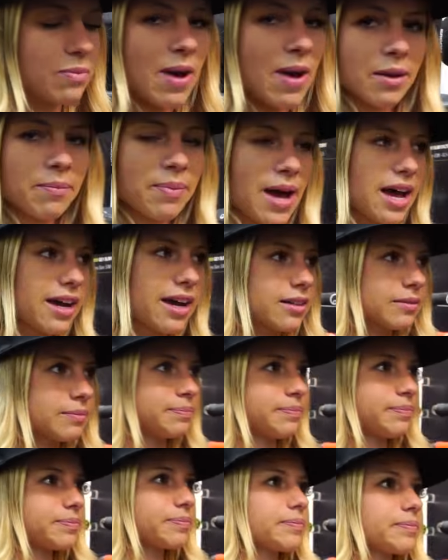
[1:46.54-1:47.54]
backpack.
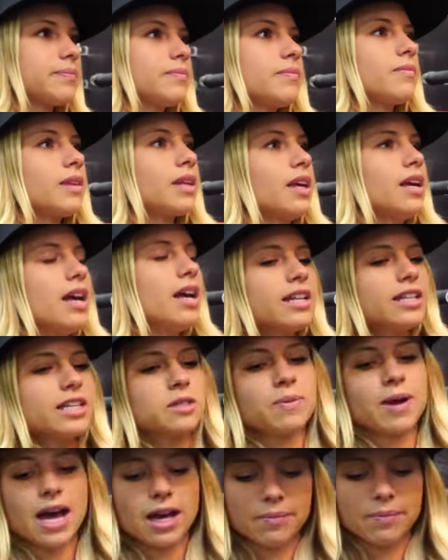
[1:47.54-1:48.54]

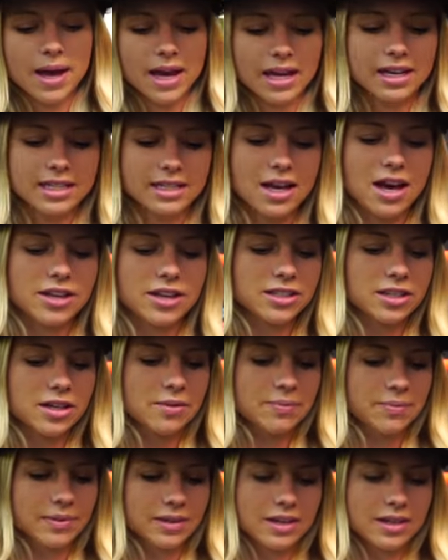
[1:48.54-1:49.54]
This backpack is
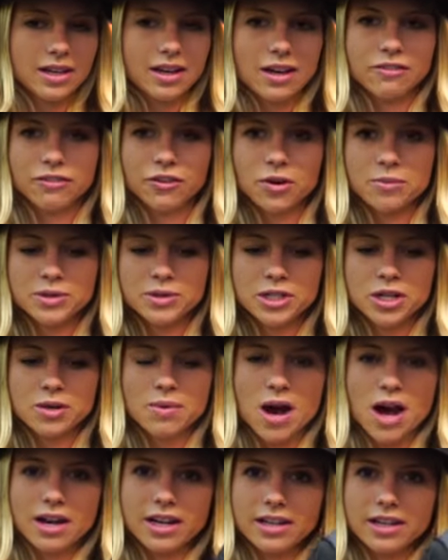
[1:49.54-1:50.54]
awesome. It forms to your
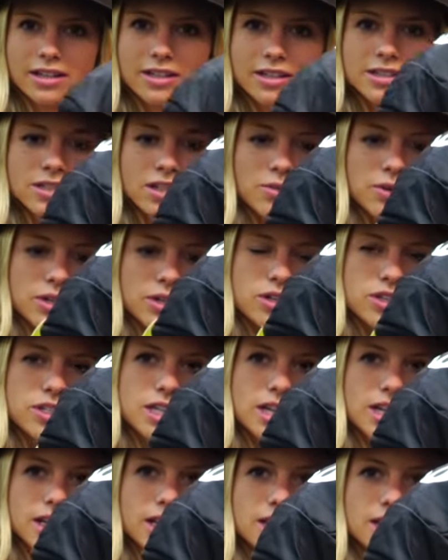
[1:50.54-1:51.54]
body, so when you're
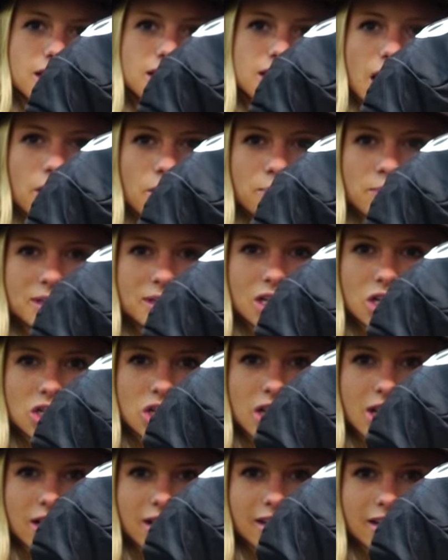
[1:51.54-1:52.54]
sitting in the saddle
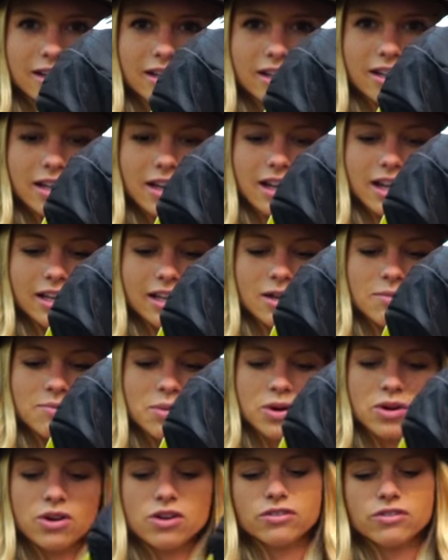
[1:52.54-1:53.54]
position, it can
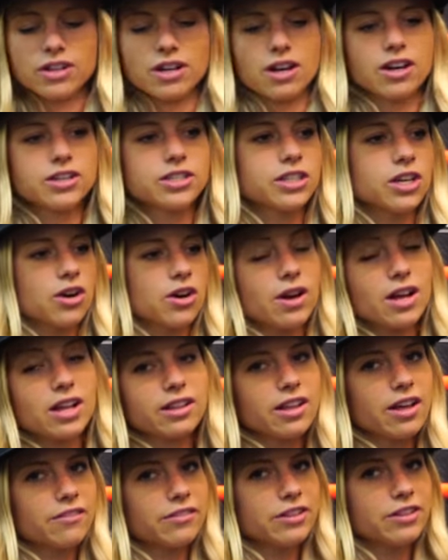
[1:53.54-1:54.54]
move. And also, a
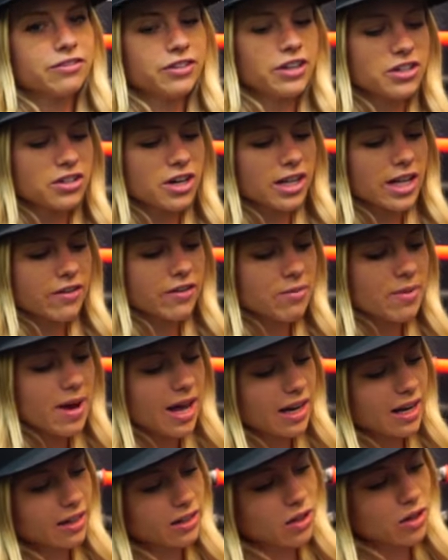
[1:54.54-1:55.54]
lovely feature I love
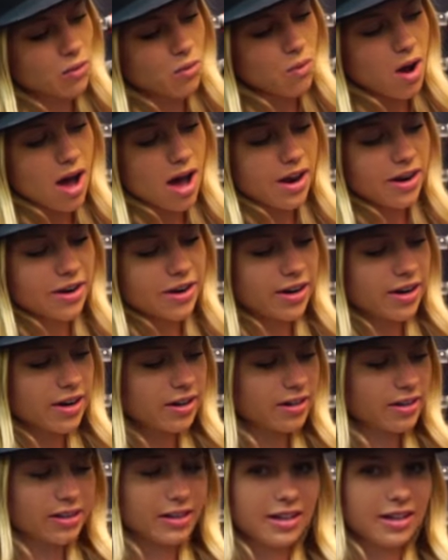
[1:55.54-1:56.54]
about it, the water
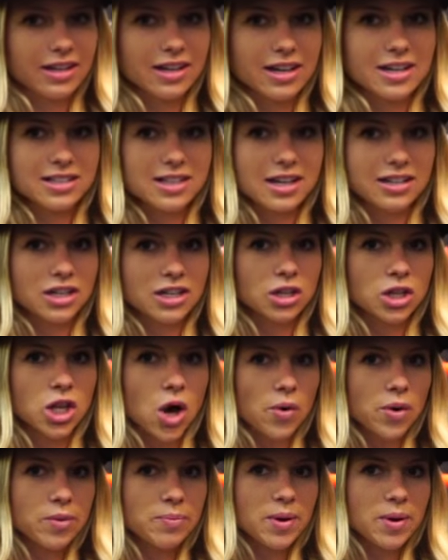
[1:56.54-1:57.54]
is on the
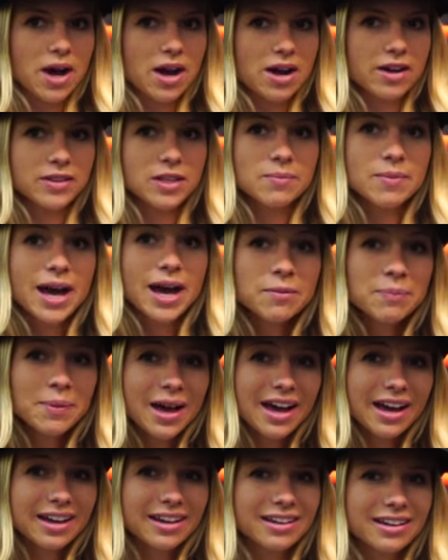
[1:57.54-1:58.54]
lower part of the
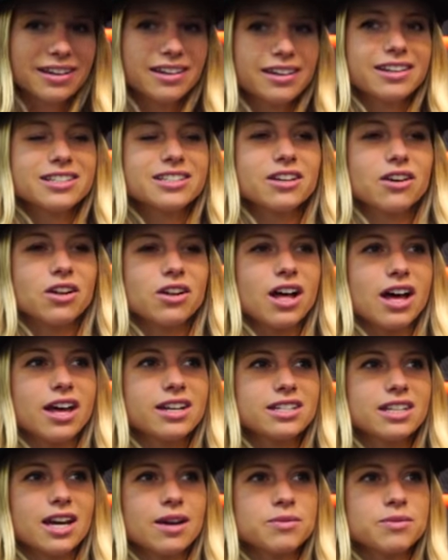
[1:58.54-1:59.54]
backpack, so a lot
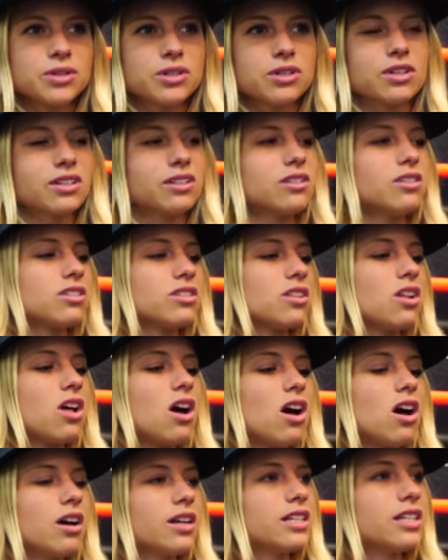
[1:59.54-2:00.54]
of times when you're in those
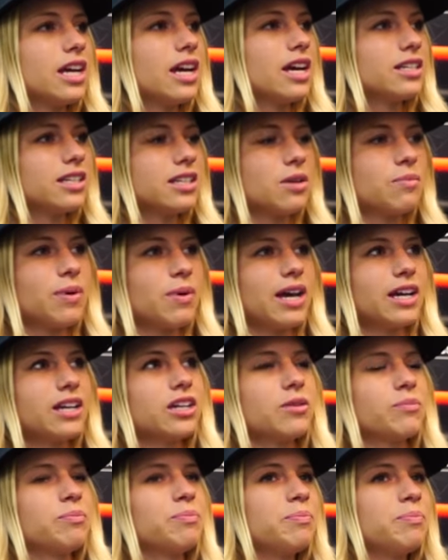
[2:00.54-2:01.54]
long days on the bike,
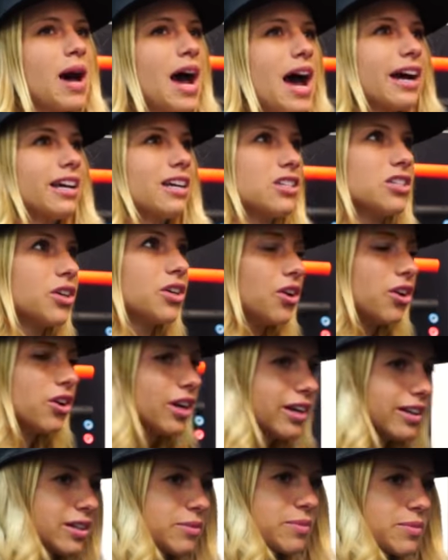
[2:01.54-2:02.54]
your back is
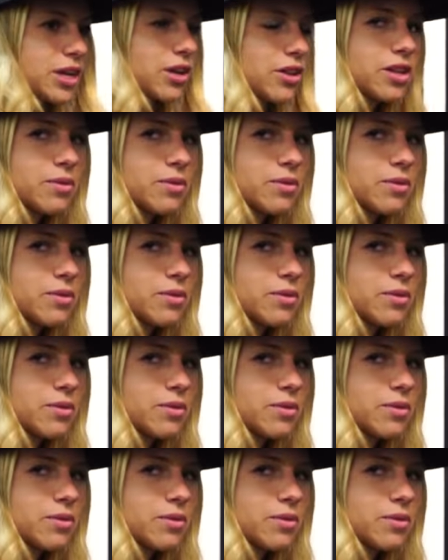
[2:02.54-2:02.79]
hurting, the middle of